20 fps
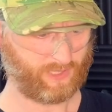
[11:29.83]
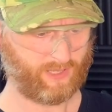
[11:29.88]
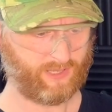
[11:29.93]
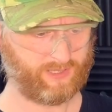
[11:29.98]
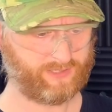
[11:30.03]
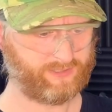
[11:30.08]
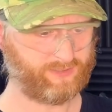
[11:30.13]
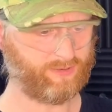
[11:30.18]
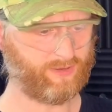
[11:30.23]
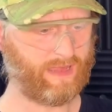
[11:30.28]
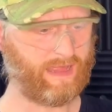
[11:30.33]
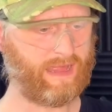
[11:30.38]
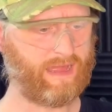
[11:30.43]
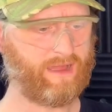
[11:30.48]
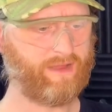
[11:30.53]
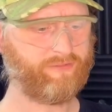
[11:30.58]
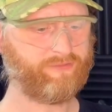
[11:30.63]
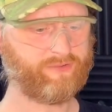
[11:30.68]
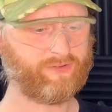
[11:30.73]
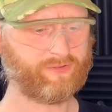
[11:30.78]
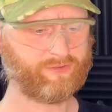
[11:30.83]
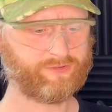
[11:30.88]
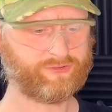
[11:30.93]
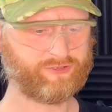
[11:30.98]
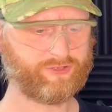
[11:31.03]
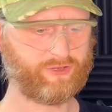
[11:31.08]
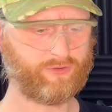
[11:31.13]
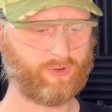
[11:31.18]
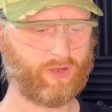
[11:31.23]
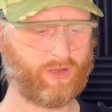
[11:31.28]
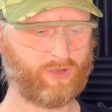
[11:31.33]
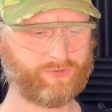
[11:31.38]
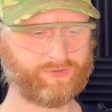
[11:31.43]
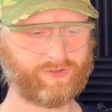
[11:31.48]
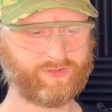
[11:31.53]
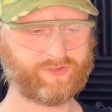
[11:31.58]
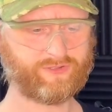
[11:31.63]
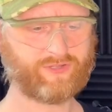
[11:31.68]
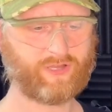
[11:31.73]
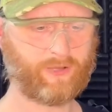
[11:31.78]
You have 2 holes
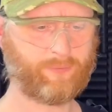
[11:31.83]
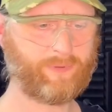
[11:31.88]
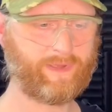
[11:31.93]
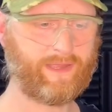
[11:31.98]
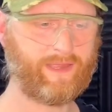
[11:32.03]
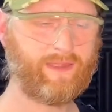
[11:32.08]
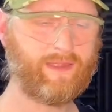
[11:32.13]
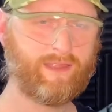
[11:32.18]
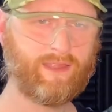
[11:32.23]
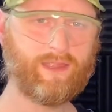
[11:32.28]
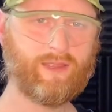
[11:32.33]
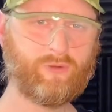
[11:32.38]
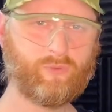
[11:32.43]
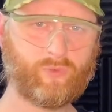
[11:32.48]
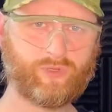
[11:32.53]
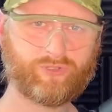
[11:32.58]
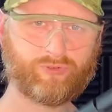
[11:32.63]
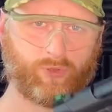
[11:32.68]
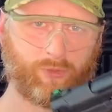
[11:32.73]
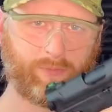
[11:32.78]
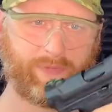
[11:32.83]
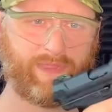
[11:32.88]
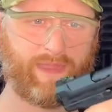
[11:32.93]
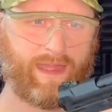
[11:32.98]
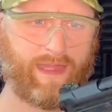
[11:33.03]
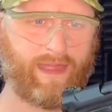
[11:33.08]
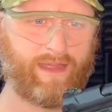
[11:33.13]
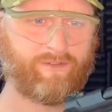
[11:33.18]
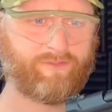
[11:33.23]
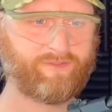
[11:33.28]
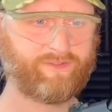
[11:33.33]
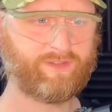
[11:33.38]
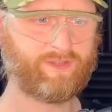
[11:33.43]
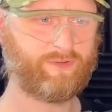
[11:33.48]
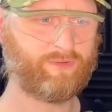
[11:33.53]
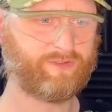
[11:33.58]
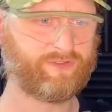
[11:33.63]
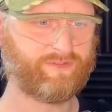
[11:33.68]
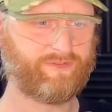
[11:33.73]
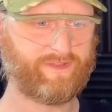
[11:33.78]
on the top here, which will be there for
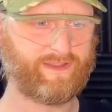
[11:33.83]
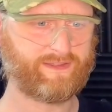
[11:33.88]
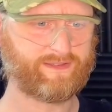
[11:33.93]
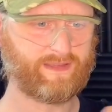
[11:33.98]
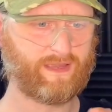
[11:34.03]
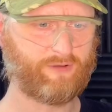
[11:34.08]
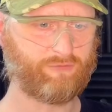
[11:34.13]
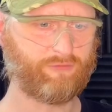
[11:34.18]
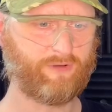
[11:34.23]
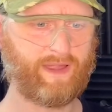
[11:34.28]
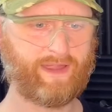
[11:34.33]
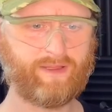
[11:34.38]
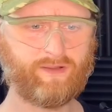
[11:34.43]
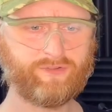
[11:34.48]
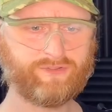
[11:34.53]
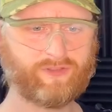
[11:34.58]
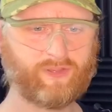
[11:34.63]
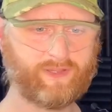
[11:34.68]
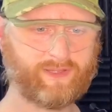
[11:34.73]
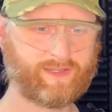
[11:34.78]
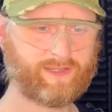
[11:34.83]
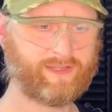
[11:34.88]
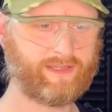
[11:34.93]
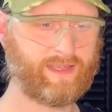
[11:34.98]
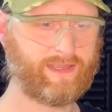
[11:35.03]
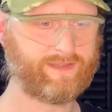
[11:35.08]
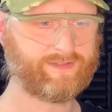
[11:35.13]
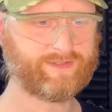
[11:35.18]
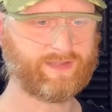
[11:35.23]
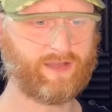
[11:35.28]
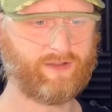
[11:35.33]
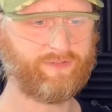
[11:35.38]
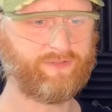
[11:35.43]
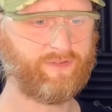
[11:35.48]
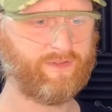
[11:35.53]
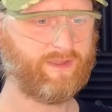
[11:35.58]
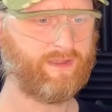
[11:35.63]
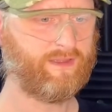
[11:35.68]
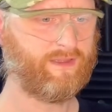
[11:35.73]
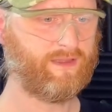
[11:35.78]
you to fit a rail, so you can get yourself
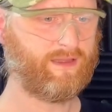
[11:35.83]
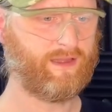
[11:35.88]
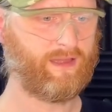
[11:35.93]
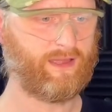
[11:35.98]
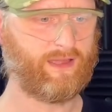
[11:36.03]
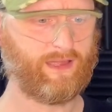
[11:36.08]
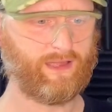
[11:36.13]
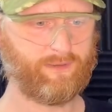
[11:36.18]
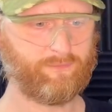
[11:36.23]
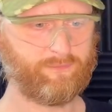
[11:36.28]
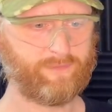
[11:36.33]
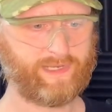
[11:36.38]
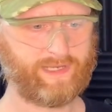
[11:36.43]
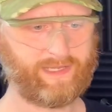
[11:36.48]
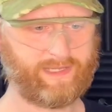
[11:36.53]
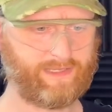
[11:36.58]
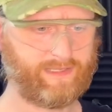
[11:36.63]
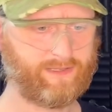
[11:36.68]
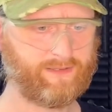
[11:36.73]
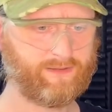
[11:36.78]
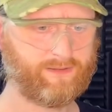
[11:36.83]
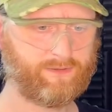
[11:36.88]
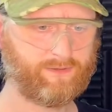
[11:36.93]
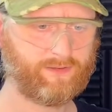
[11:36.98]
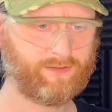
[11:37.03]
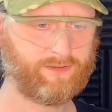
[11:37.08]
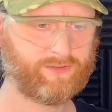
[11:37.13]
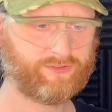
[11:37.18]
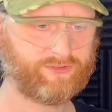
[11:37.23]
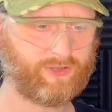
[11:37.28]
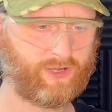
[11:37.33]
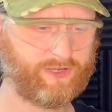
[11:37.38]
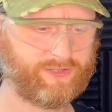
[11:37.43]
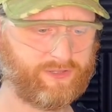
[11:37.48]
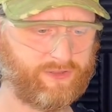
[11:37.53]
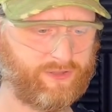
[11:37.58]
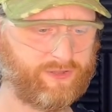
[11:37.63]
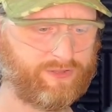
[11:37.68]
a mini sight on the